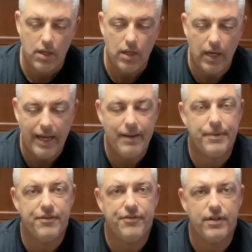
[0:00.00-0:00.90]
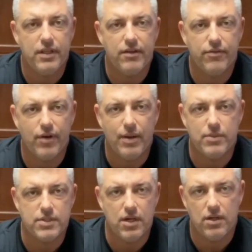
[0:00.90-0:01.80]
I am an affiliate for
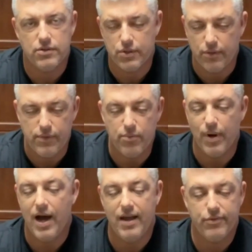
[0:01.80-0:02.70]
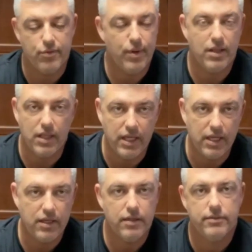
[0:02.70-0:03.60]
Amazon, so if you buy through my link,